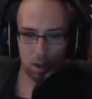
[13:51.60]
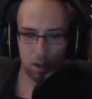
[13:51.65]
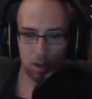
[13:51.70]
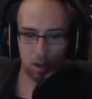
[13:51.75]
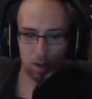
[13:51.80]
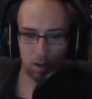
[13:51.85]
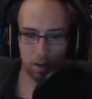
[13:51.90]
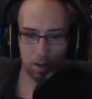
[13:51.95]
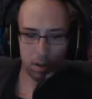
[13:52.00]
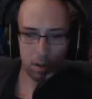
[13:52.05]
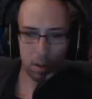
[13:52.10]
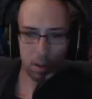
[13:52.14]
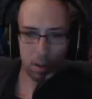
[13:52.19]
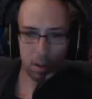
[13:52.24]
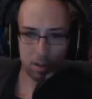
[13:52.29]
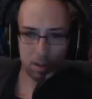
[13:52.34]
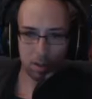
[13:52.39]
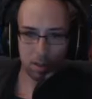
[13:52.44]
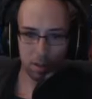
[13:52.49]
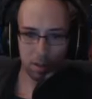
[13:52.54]
Okay,
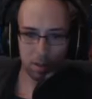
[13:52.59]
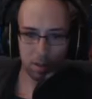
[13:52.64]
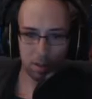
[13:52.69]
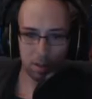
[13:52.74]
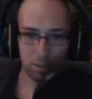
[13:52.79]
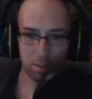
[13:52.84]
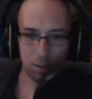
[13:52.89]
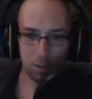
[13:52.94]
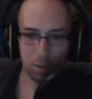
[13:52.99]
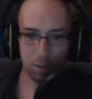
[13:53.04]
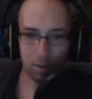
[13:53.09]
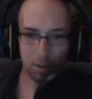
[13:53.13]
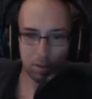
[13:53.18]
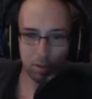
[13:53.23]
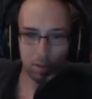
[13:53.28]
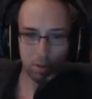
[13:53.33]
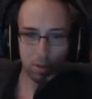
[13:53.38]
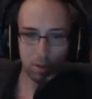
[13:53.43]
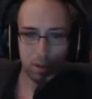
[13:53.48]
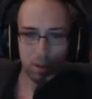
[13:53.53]
I see my club durability is
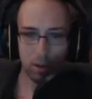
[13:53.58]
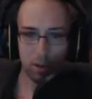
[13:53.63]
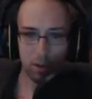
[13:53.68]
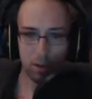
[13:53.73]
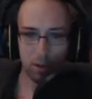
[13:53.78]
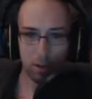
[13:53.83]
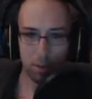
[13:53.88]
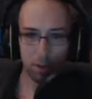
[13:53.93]
going down a little